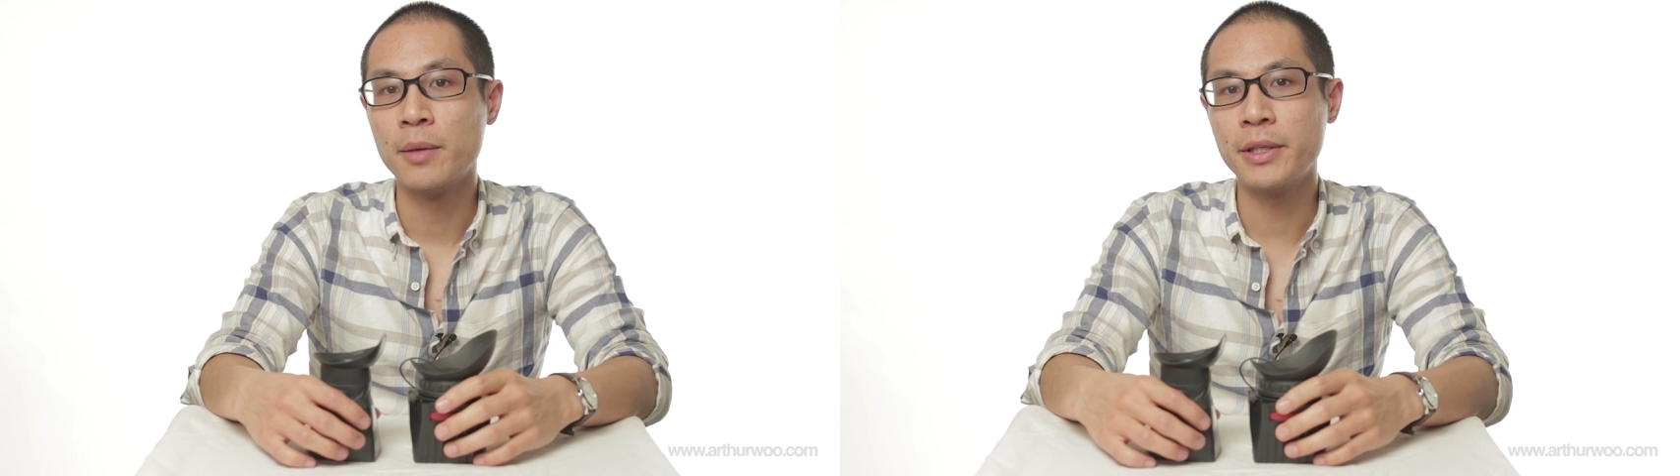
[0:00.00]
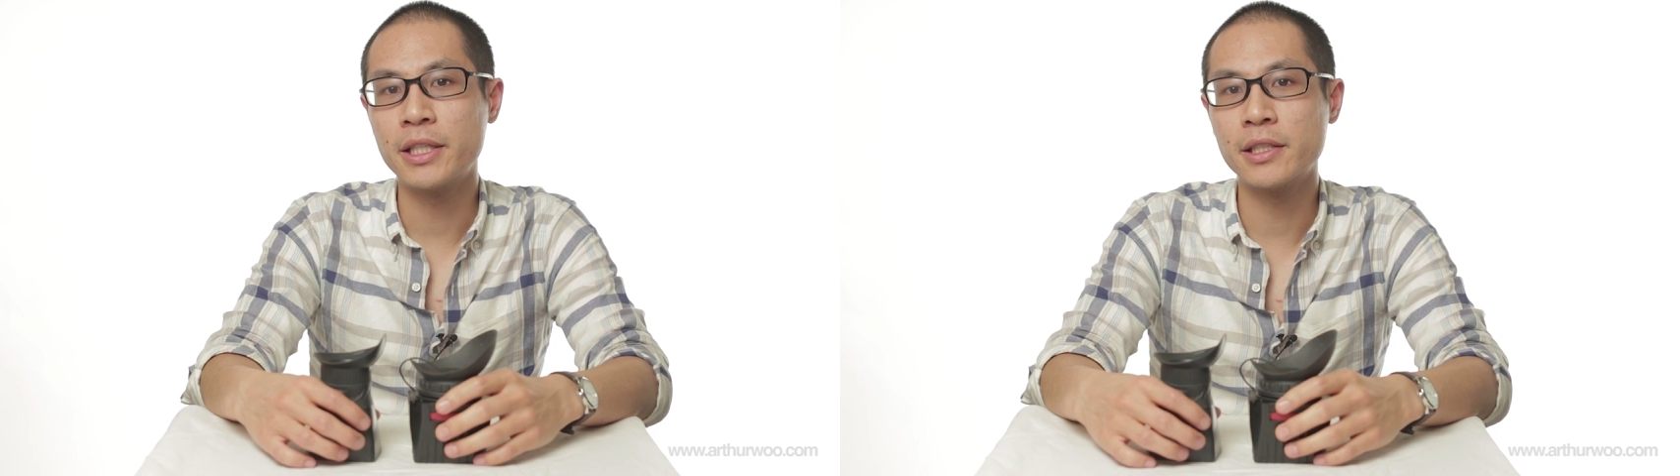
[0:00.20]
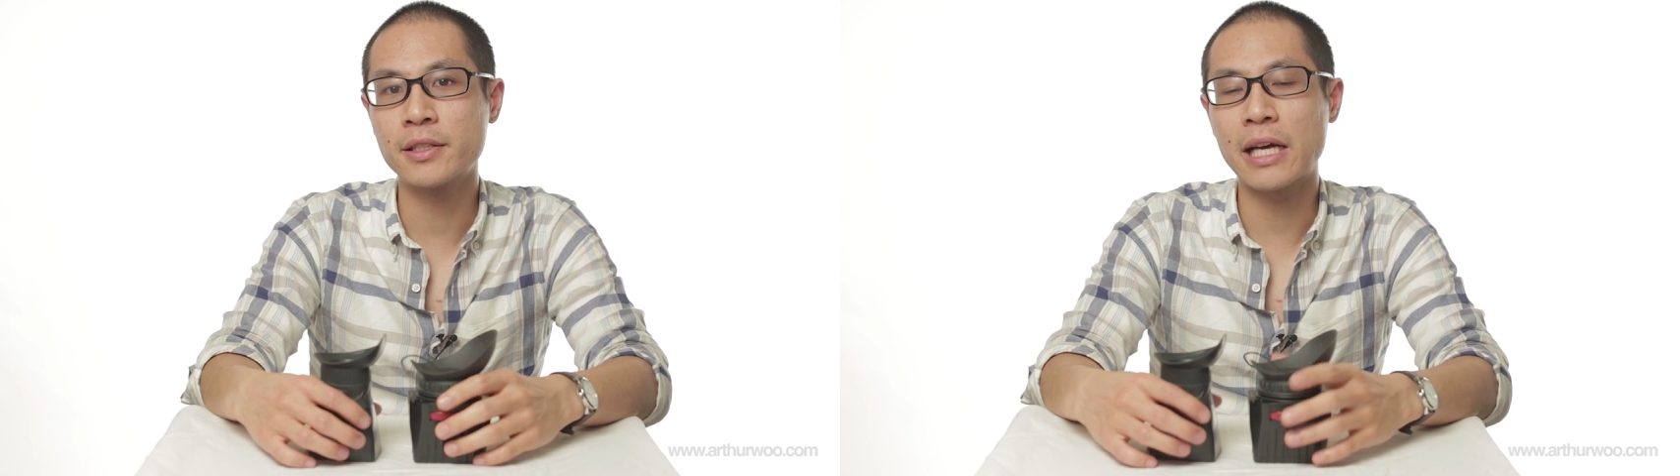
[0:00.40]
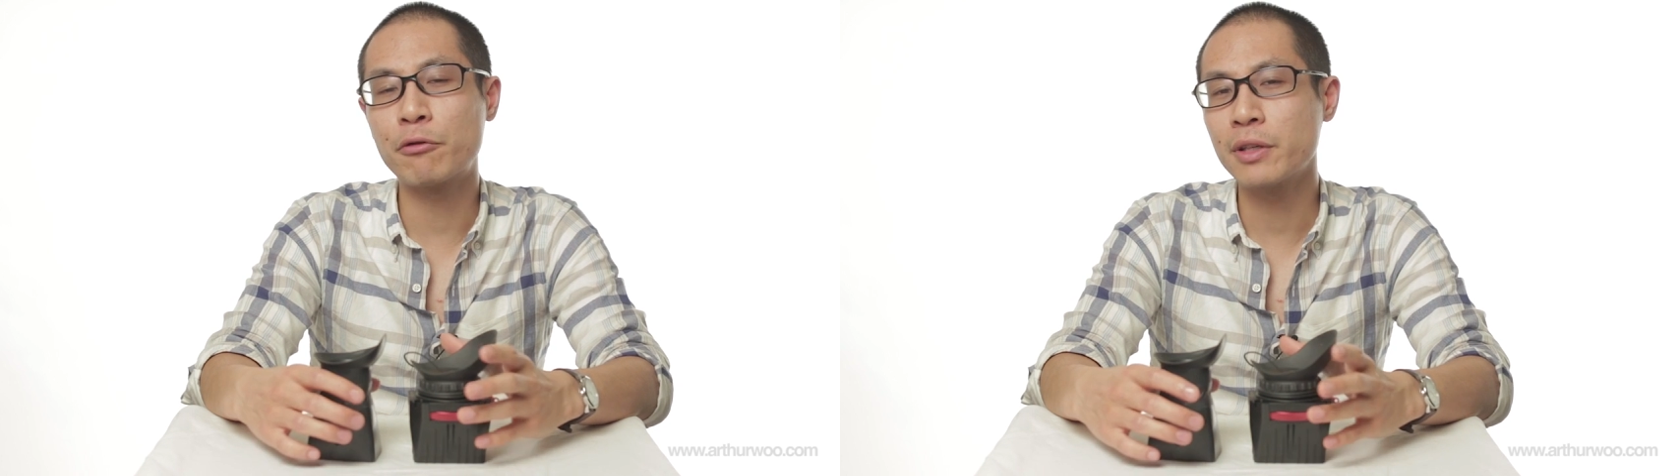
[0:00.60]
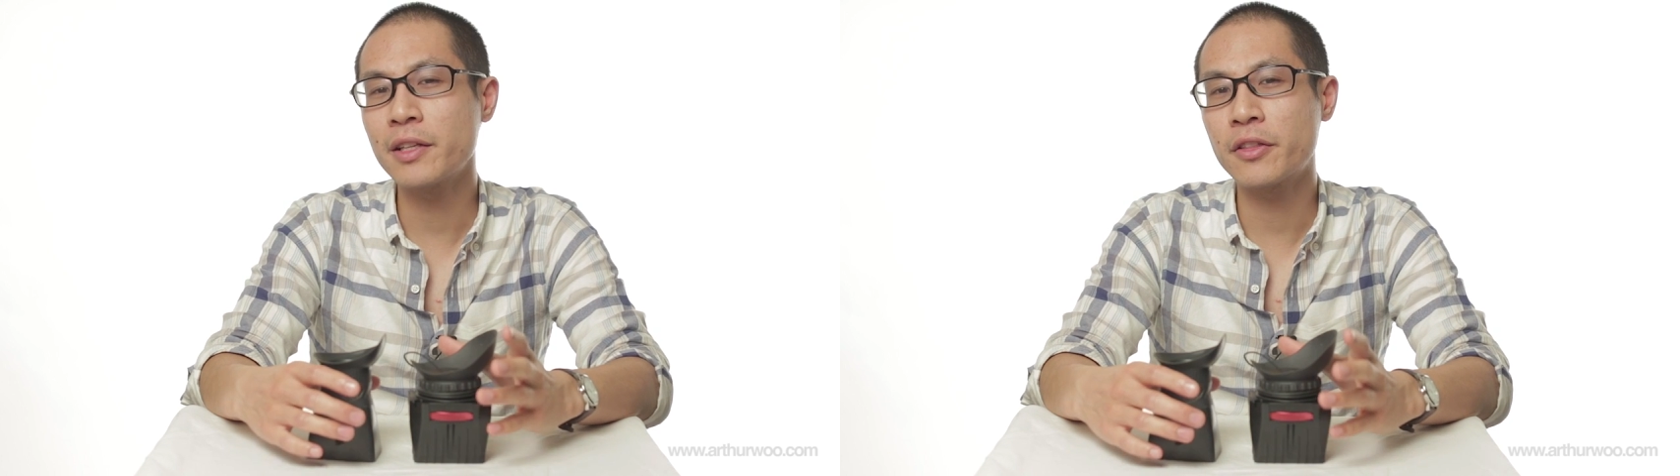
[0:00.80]
because I
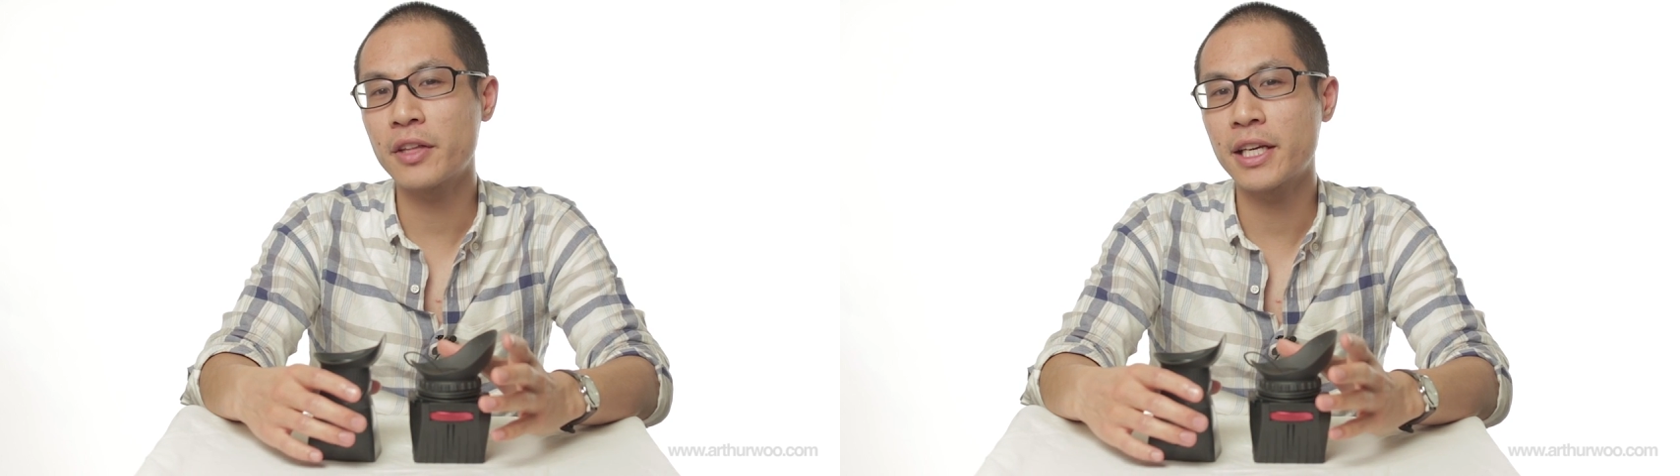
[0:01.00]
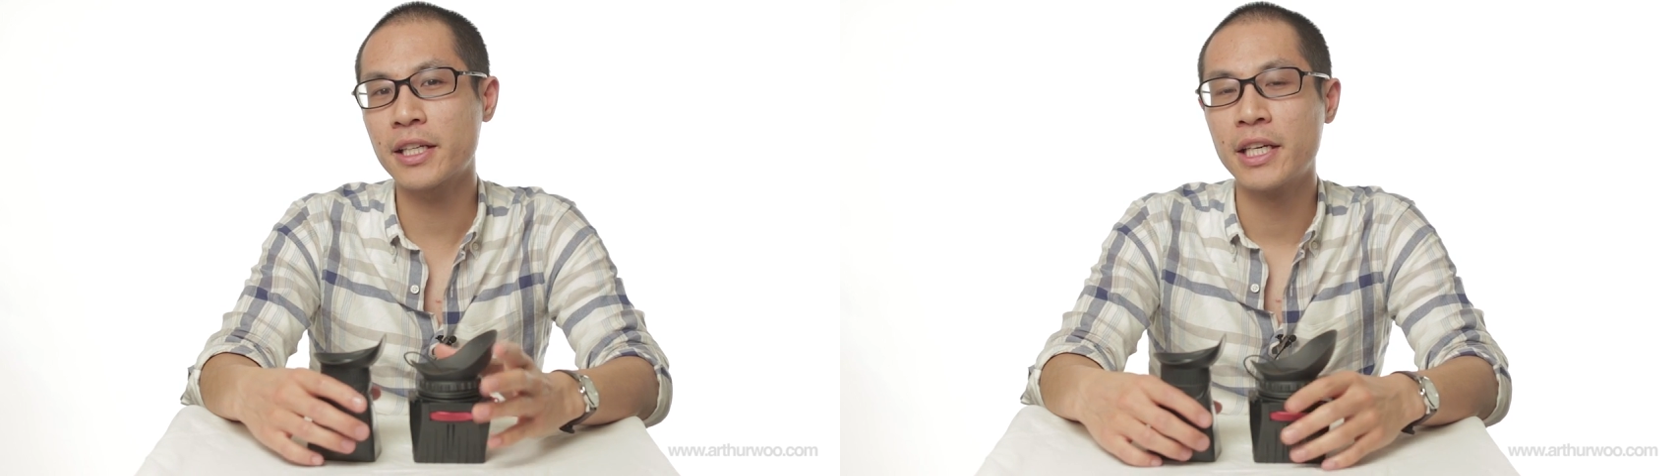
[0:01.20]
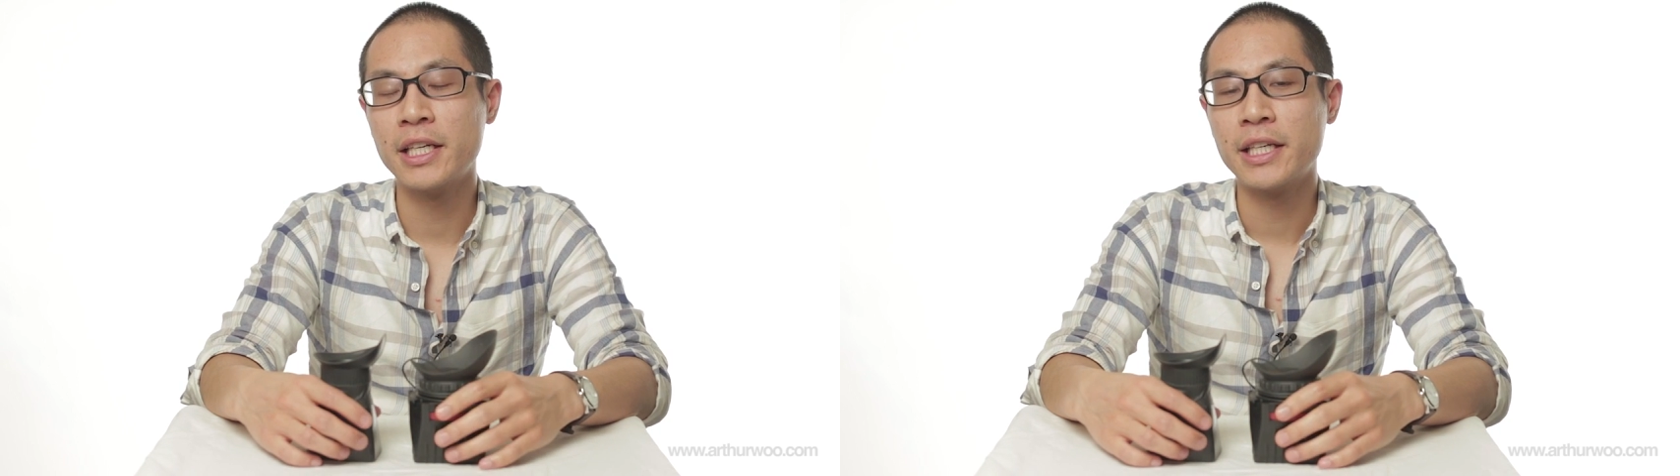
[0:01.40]
really think